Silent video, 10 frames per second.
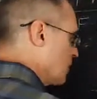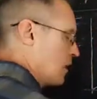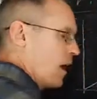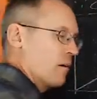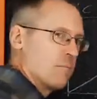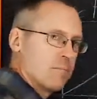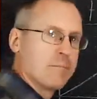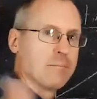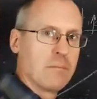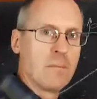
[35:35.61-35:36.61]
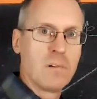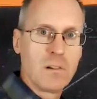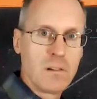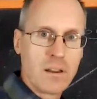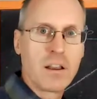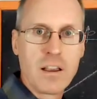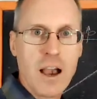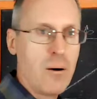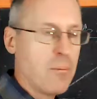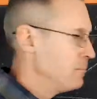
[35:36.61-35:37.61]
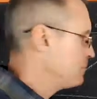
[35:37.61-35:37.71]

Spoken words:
Yeah, like a cow.